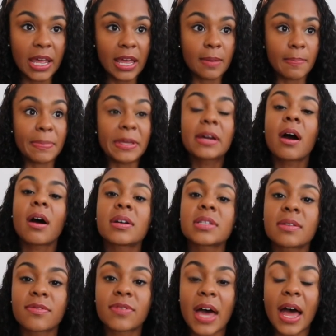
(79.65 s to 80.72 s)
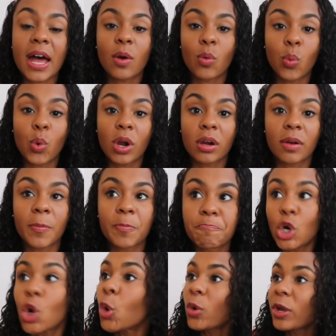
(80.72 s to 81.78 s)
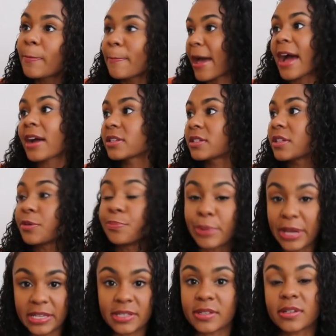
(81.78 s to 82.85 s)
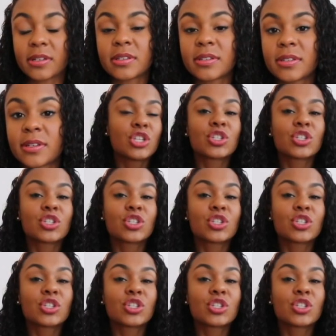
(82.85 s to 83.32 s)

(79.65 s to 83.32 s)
and because of that, we're going back to the basics.